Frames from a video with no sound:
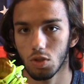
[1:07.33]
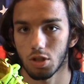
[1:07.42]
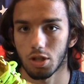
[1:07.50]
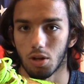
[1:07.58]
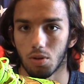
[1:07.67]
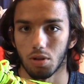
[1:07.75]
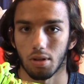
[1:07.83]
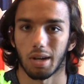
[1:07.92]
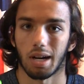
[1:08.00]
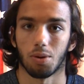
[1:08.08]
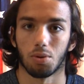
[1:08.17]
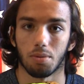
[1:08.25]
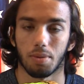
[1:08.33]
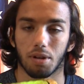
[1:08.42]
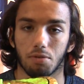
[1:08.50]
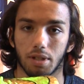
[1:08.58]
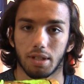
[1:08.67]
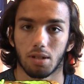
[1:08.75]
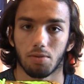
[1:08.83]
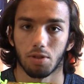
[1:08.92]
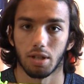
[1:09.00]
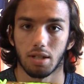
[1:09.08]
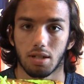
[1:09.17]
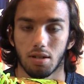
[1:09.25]
So I wouldn't pay retail for
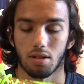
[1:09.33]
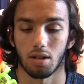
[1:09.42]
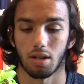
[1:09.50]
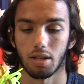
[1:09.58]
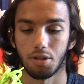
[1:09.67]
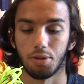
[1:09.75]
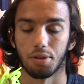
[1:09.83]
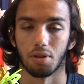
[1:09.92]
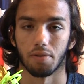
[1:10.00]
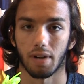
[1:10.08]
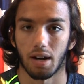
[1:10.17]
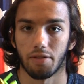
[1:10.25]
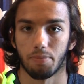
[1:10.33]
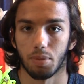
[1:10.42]
these, the $235,